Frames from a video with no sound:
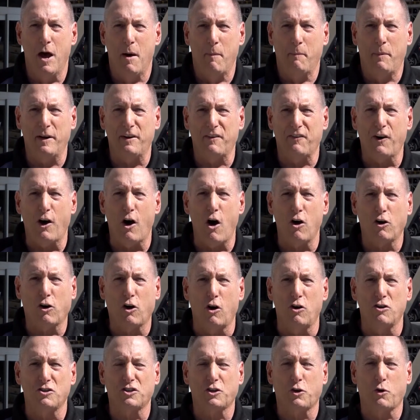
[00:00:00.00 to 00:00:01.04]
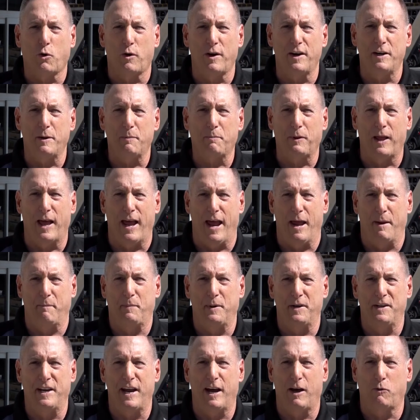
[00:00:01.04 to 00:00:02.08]
But if all goes according to plan,
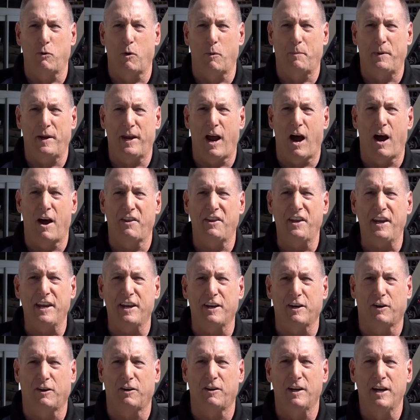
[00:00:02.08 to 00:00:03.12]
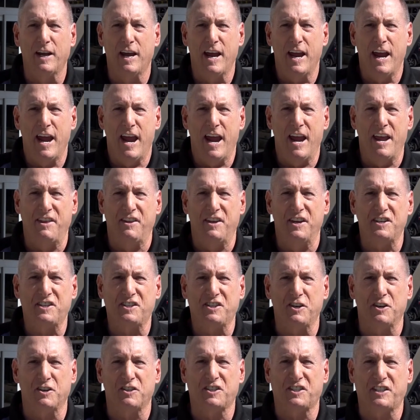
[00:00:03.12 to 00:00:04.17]
Pindell will be on the hill in this
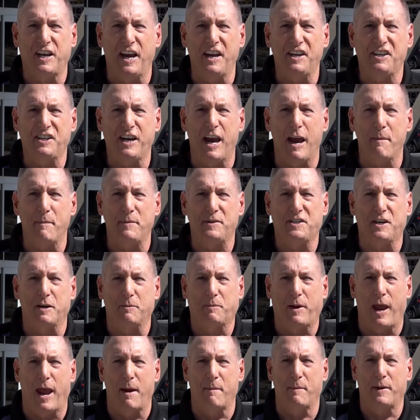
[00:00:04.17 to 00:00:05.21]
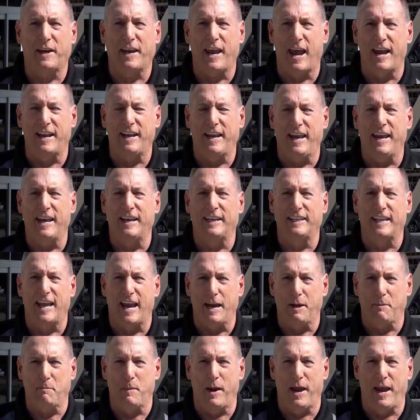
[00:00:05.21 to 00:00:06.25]
year's state championship game again in
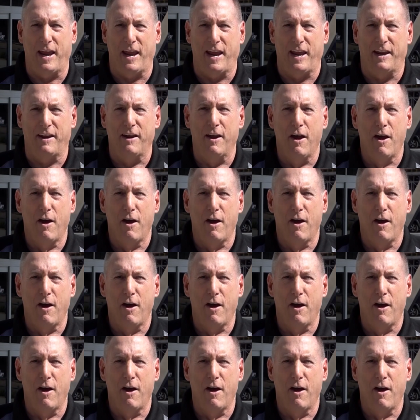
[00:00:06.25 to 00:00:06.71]
late May.